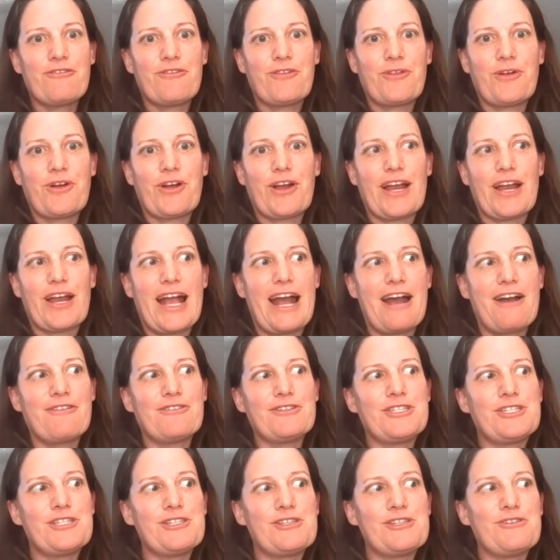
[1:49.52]
for
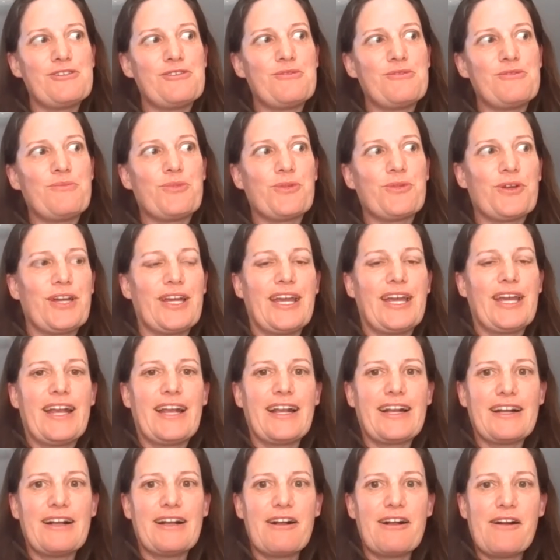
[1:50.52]
how to
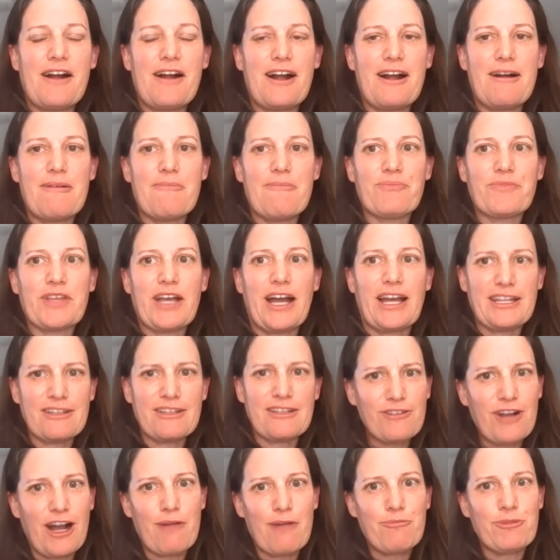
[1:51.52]
bring um, kind
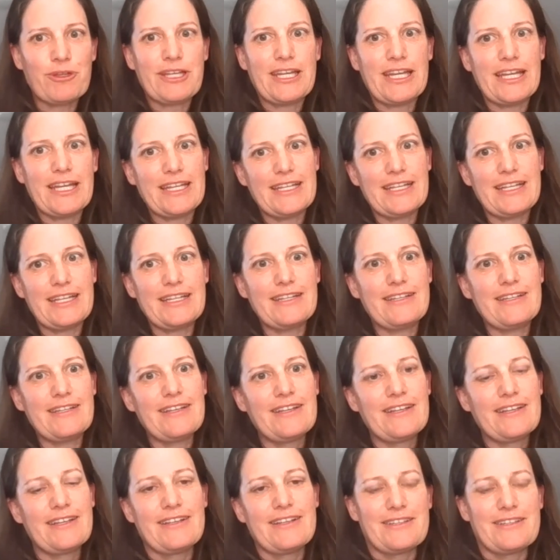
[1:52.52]
of complicated
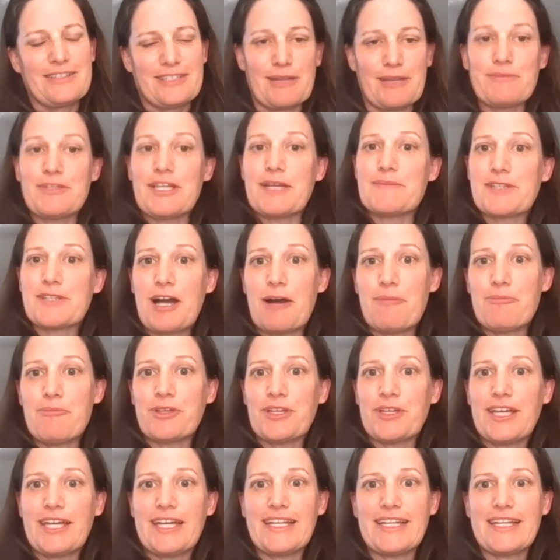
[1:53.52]
sometimes
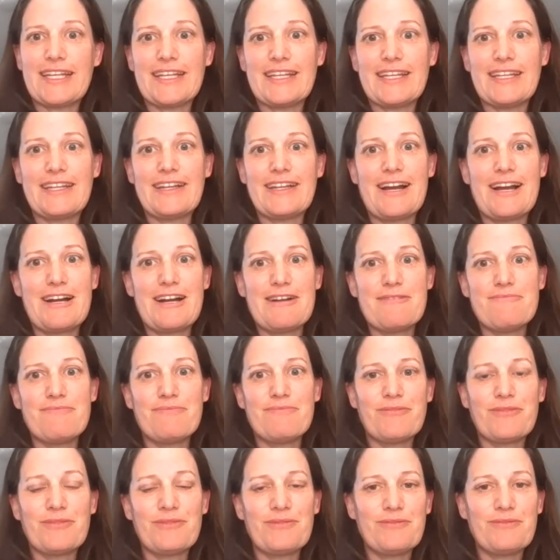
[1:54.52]
complicated
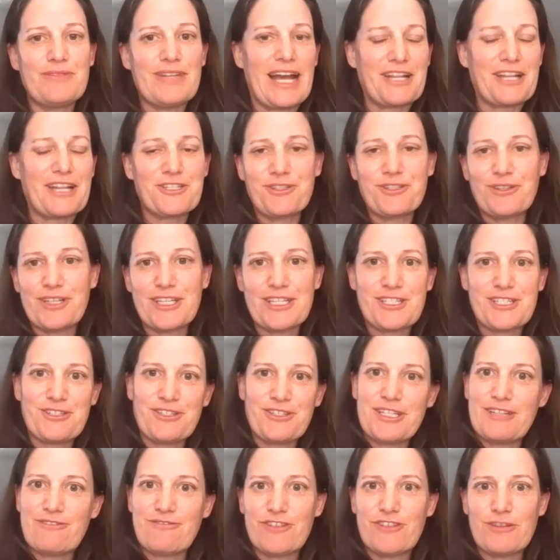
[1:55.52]
um, natural
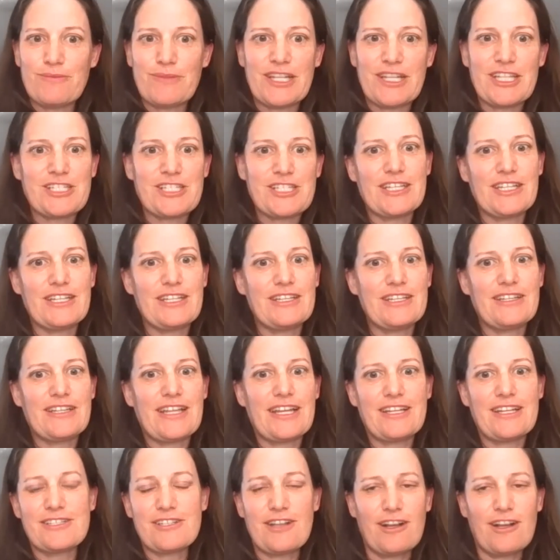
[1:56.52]
history information
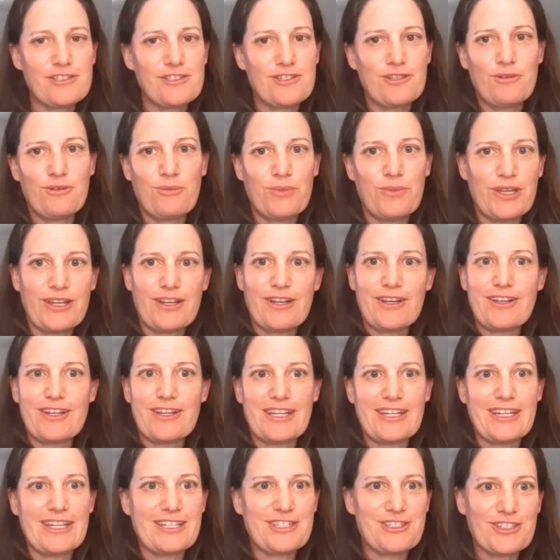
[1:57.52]
that is also weird
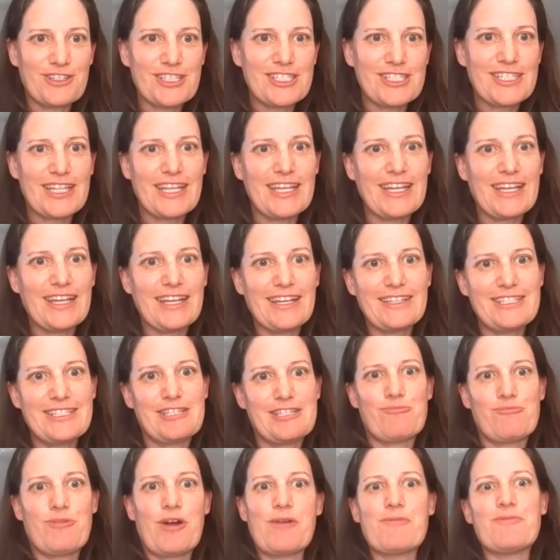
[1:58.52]
and interesting to
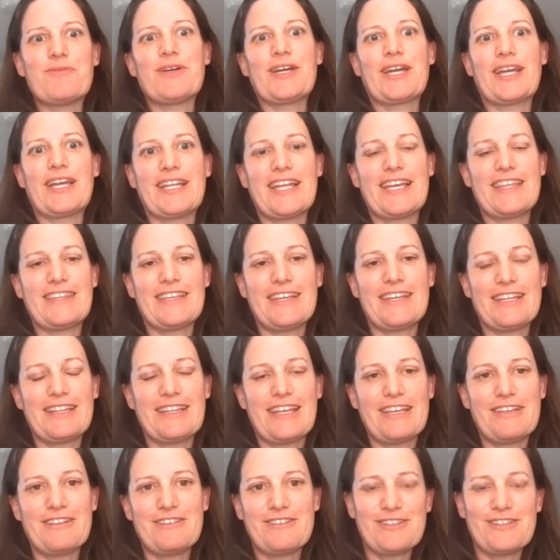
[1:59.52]
the public. And I think
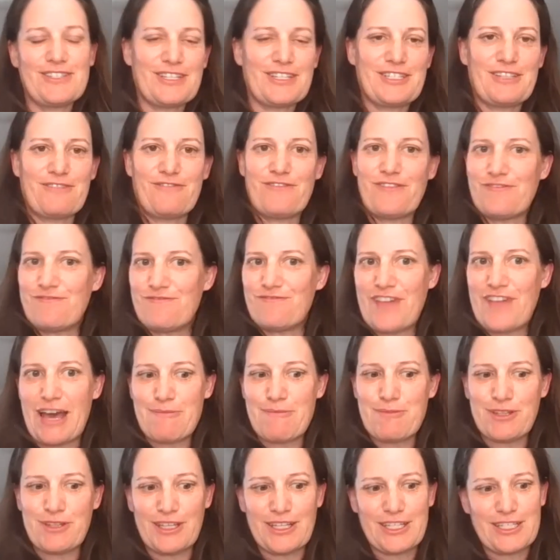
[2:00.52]
that you do such a
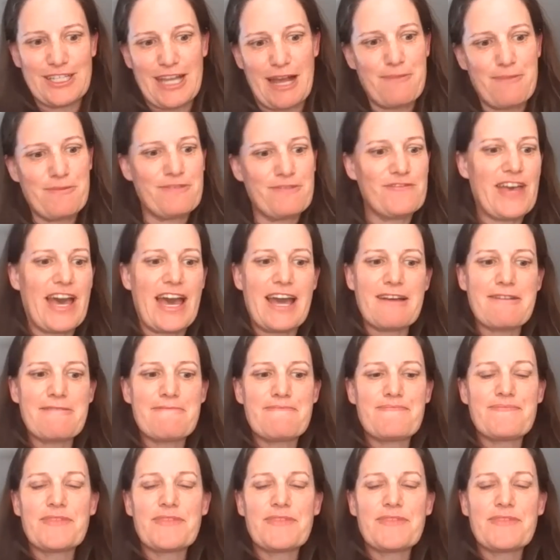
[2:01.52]
fabulous job of that.